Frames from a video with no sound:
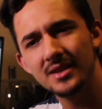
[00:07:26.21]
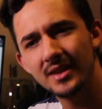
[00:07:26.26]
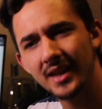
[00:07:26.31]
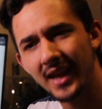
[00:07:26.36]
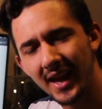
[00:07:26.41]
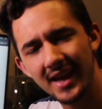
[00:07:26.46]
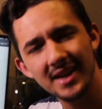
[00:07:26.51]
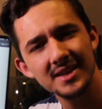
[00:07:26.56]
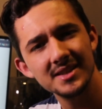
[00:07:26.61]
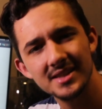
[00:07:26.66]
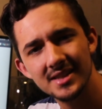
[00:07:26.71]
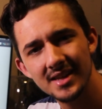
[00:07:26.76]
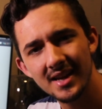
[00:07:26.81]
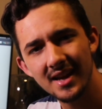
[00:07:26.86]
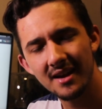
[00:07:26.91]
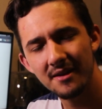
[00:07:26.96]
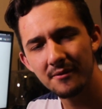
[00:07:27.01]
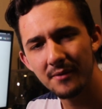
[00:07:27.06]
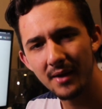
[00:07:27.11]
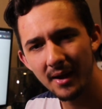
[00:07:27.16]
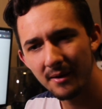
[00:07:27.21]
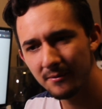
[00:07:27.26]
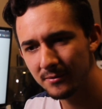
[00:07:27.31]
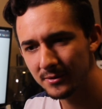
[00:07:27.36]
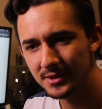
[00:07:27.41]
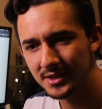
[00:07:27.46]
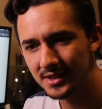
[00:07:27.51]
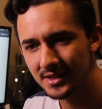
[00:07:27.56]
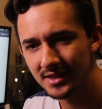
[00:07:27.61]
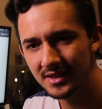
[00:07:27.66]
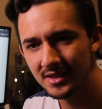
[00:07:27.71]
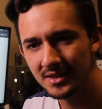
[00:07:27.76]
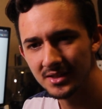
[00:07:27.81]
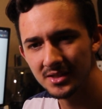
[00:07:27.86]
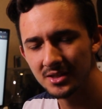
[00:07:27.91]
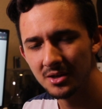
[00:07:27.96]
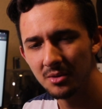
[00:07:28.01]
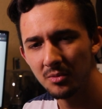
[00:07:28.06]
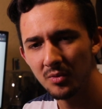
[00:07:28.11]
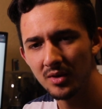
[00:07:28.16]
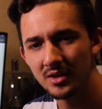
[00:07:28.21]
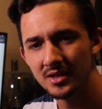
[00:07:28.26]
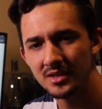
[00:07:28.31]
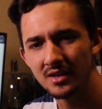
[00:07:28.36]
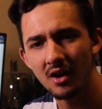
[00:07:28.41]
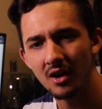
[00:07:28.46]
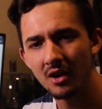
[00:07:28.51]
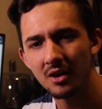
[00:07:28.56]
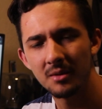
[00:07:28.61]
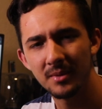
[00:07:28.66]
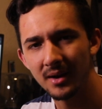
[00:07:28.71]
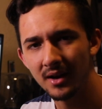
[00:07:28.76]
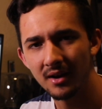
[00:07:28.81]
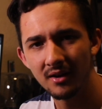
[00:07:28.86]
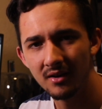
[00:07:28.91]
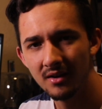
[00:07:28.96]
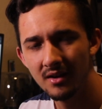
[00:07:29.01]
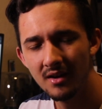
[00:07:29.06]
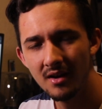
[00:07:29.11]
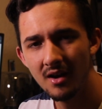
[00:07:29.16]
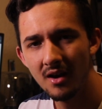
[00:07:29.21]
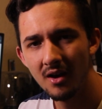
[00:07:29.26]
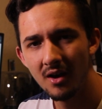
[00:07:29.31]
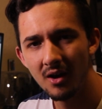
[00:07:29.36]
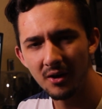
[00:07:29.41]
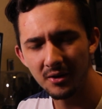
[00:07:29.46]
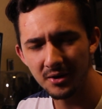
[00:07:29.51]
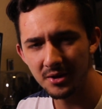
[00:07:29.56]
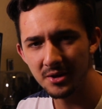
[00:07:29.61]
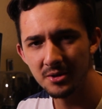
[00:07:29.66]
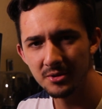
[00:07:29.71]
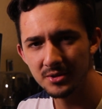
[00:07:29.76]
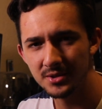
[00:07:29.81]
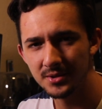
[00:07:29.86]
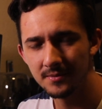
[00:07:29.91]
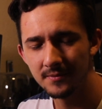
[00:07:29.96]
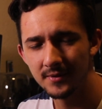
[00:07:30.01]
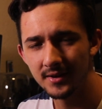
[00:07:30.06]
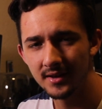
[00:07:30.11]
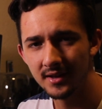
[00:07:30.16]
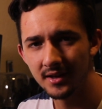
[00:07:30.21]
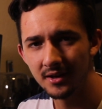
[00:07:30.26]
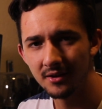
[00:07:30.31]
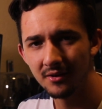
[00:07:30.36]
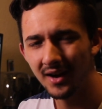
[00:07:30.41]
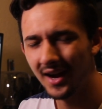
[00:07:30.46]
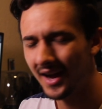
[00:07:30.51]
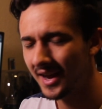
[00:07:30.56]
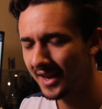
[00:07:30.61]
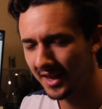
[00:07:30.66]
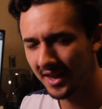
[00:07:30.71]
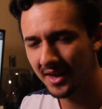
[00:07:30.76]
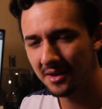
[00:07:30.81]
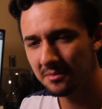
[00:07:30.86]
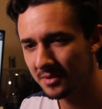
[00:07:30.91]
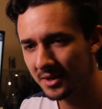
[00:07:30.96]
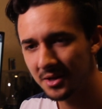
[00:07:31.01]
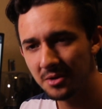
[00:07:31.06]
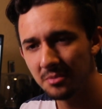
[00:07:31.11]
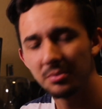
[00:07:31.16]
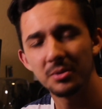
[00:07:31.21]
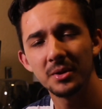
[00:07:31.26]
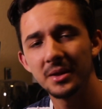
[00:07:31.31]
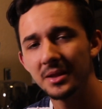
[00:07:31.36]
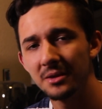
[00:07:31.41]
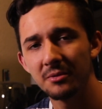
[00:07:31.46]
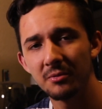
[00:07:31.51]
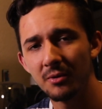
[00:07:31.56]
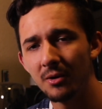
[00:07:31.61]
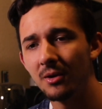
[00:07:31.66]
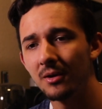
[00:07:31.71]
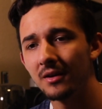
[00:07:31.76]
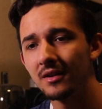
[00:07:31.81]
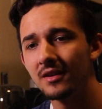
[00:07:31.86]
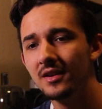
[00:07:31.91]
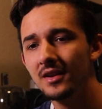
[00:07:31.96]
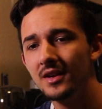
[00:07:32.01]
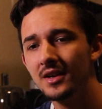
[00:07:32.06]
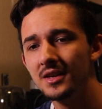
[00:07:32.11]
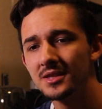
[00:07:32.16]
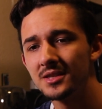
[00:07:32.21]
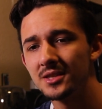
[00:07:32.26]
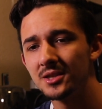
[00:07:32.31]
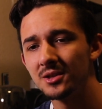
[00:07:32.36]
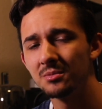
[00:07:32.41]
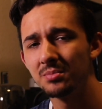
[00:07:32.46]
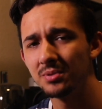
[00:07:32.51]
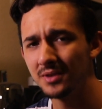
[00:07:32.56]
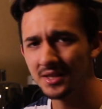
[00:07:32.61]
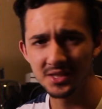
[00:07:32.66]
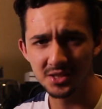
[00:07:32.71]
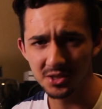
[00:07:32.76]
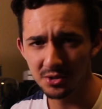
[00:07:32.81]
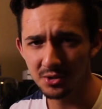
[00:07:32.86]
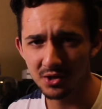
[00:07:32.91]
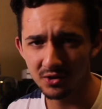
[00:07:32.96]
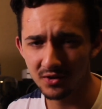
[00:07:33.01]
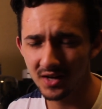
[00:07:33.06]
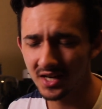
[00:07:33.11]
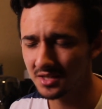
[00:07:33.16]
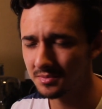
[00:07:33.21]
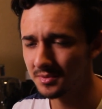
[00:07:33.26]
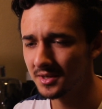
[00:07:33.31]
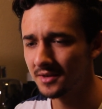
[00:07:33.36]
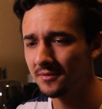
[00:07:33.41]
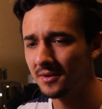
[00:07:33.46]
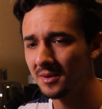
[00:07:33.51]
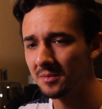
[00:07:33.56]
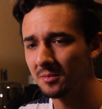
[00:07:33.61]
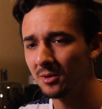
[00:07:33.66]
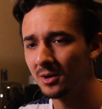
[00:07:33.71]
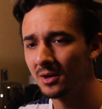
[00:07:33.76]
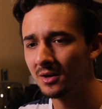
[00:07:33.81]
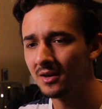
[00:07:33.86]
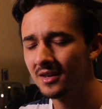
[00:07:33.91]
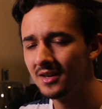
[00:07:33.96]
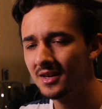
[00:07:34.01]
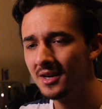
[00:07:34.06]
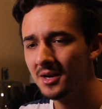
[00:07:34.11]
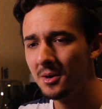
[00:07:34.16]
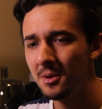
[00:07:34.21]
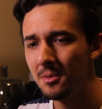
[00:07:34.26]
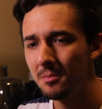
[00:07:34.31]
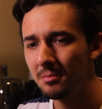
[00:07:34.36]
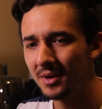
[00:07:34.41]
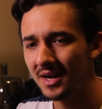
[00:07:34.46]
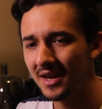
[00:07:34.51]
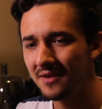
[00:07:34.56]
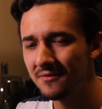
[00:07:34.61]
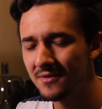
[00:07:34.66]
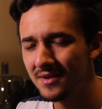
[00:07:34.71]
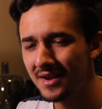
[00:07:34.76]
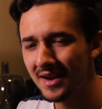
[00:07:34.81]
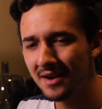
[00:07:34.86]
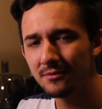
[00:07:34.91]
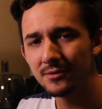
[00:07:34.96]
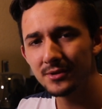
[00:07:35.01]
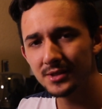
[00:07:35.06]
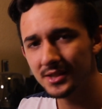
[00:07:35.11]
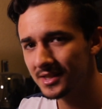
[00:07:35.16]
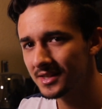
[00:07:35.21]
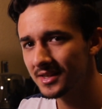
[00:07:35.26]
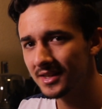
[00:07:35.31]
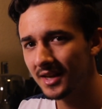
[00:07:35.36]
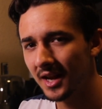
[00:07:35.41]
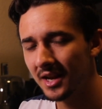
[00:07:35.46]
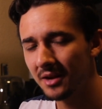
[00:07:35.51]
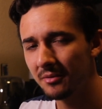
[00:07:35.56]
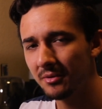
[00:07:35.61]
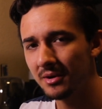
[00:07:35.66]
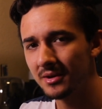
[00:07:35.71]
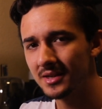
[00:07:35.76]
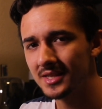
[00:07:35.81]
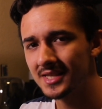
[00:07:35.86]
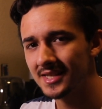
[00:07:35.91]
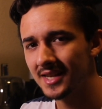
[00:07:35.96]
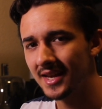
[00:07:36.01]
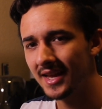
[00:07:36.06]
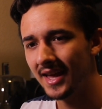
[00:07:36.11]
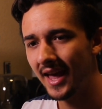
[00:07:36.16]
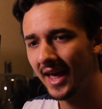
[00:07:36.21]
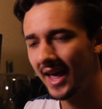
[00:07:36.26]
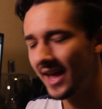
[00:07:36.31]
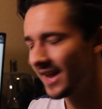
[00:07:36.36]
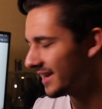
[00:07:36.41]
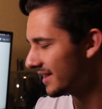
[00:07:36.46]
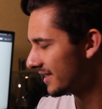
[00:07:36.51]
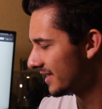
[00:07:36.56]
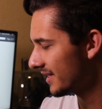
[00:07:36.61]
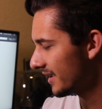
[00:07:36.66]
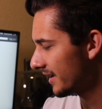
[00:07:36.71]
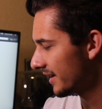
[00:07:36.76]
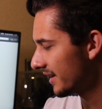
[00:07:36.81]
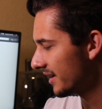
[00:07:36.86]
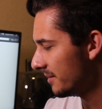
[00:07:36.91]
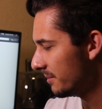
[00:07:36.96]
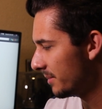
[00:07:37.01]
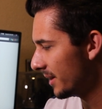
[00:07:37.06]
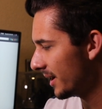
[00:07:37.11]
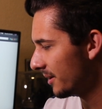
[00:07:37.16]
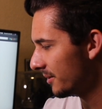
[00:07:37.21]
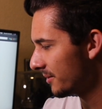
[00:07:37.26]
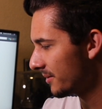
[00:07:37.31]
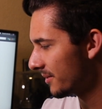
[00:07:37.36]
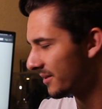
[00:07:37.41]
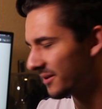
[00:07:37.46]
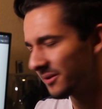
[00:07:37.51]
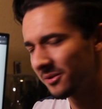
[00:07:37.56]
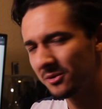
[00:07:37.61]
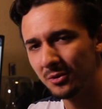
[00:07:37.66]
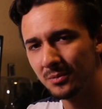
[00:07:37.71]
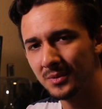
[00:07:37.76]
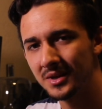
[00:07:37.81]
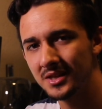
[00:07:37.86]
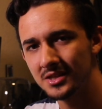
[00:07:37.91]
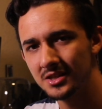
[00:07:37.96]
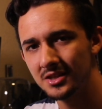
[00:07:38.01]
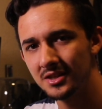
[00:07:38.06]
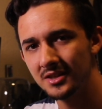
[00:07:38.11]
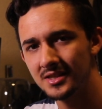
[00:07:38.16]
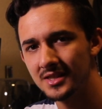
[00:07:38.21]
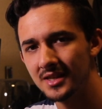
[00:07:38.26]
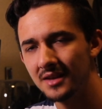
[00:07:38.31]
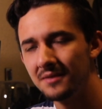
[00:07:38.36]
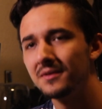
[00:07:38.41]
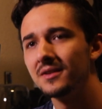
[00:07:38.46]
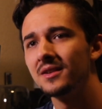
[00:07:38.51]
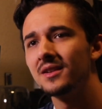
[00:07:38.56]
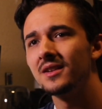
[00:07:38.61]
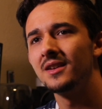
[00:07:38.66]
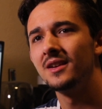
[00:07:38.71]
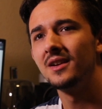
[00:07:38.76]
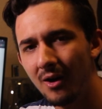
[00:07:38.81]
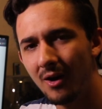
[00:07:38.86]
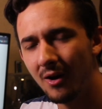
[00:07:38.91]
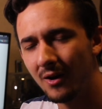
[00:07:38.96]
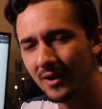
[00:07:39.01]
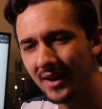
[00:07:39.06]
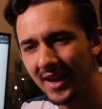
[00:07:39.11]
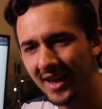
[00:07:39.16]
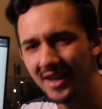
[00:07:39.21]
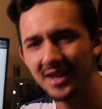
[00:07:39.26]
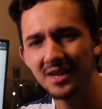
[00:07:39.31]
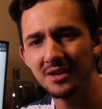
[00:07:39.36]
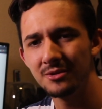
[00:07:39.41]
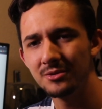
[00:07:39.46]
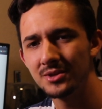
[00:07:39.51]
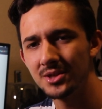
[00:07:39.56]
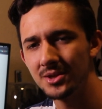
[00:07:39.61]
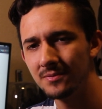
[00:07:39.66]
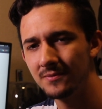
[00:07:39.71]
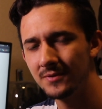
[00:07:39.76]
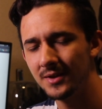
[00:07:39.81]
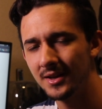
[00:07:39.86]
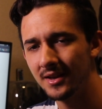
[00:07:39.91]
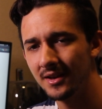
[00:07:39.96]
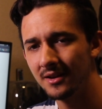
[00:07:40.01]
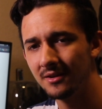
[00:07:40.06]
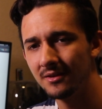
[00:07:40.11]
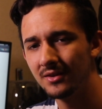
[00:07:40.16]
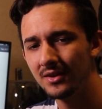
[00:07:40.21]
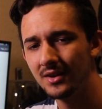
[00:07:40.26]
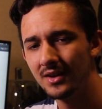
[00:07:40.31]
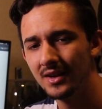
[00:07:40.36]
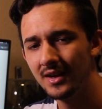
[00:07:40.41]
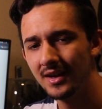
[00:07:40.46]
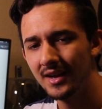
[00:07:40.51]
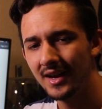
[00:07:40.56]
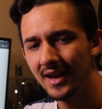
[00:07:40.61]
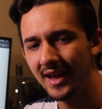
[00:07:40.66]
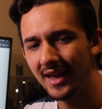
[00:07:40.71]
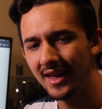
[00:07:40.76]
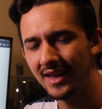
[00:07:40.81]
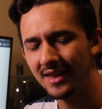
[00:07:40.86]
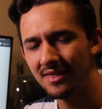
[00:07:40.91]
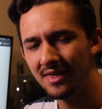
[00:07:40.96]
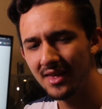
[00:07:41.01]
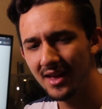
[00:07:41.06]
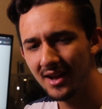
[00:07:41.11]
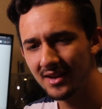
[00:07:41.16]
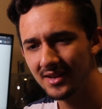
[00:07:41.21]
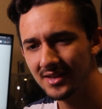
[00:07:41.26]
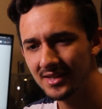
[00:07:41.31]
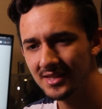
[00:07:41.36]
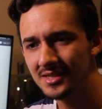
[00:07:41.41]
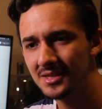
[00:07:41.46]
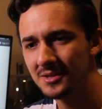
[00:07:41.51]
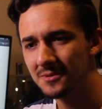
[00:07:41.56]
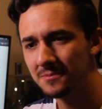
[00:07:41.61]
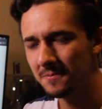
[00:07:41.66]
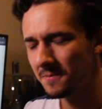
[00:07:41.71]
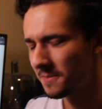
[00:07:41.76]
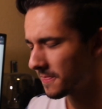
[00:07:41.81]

can't say I've ever seen someone talk about on a YouTube video. I can be completely wrong, so please do correct me if I'm wrong. But I've never seen anyone say anything about their Lumix G7 on any YouTube video, and that is